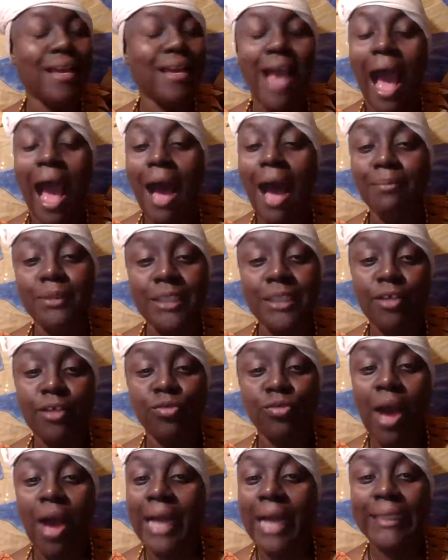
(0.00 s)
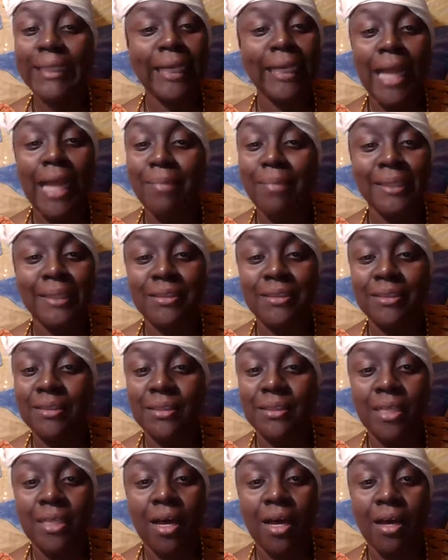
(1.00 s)
I'm telling you, I cannot make this
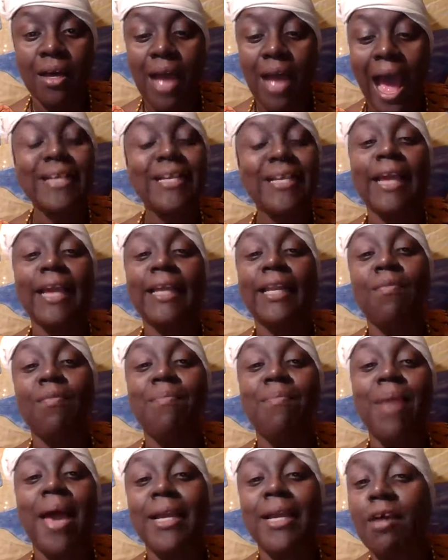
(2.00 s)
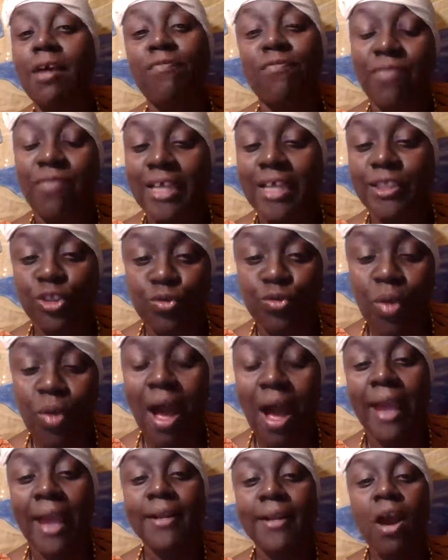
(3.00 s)
up. I can't even make it up if I
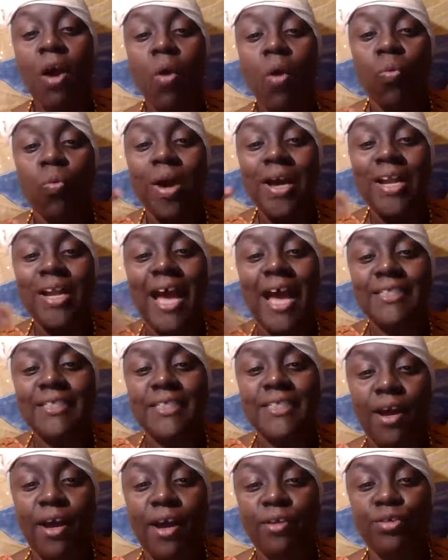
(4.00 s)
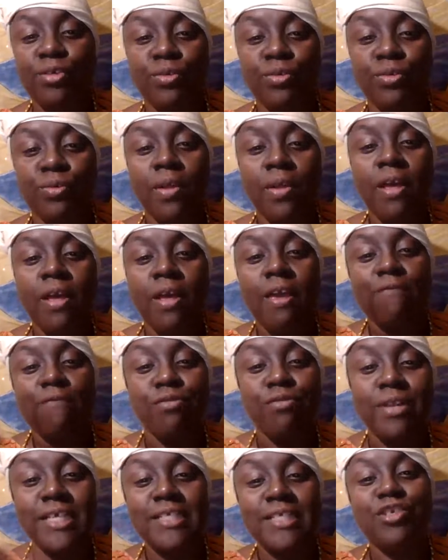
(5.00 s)
try. What did I tell you? If you
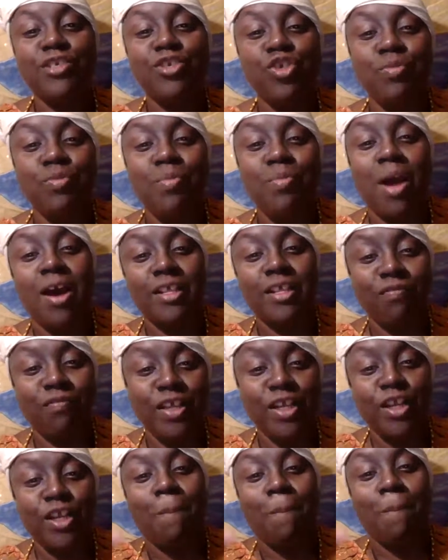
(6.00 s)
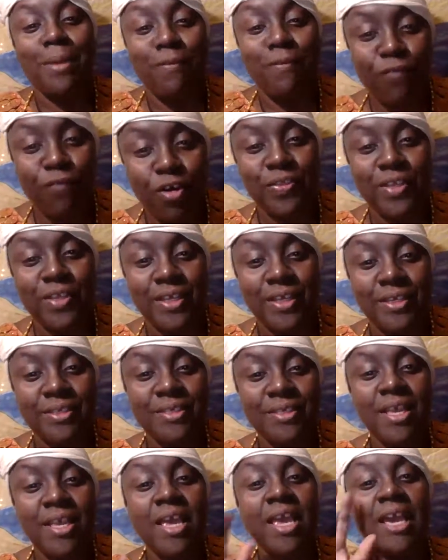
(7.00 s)
listen to my other video before
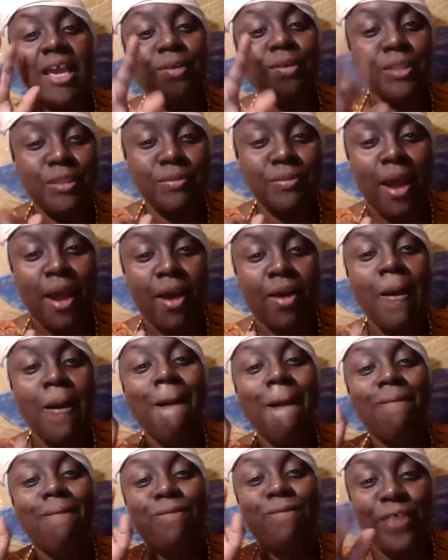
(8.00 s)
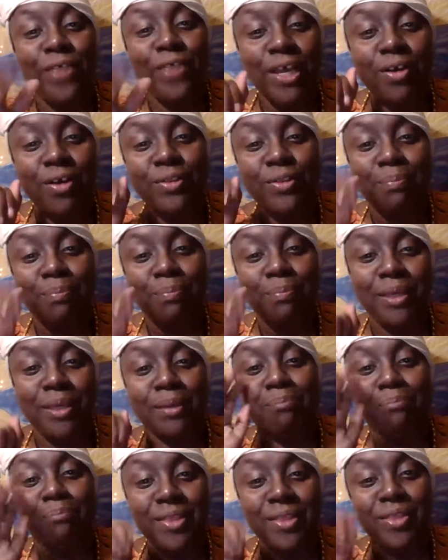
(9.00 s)
this, it was about feel the beat,
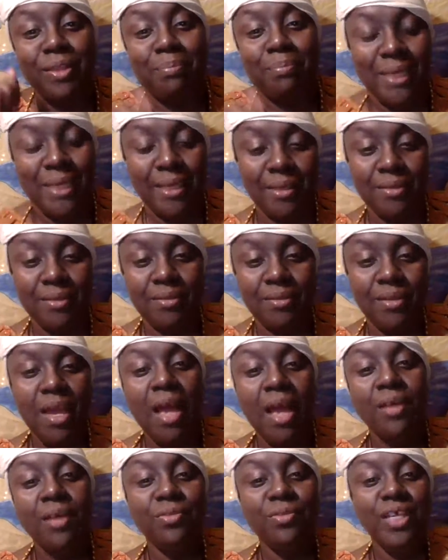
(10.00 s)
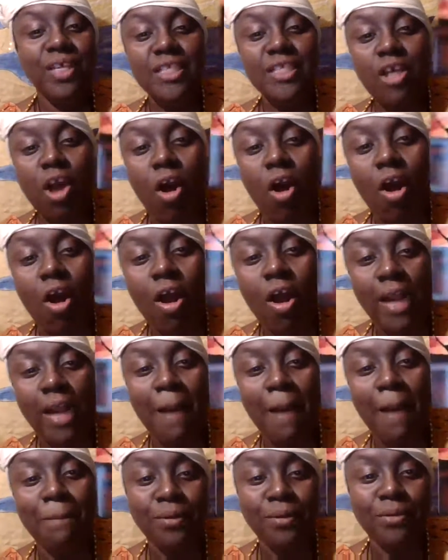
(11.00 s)
be the beat. This card
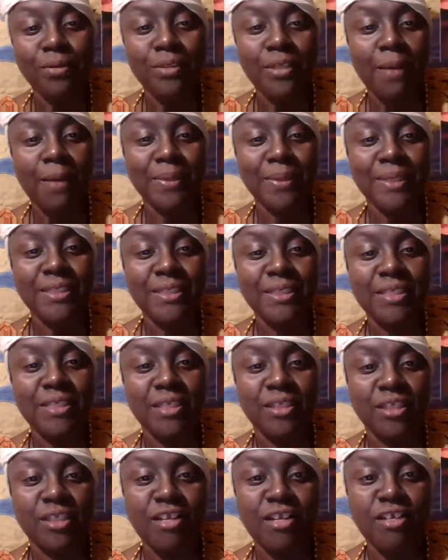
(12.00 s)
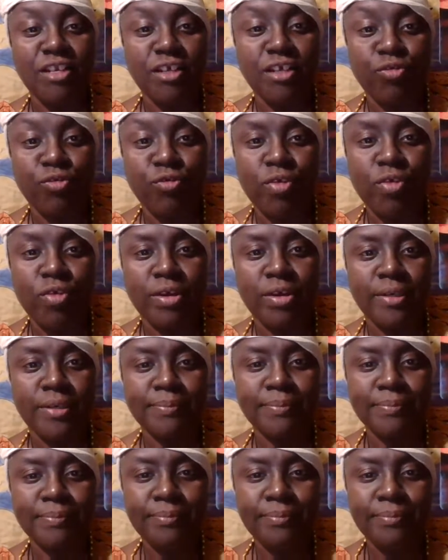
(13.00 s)
I pulled up is the thunder drum.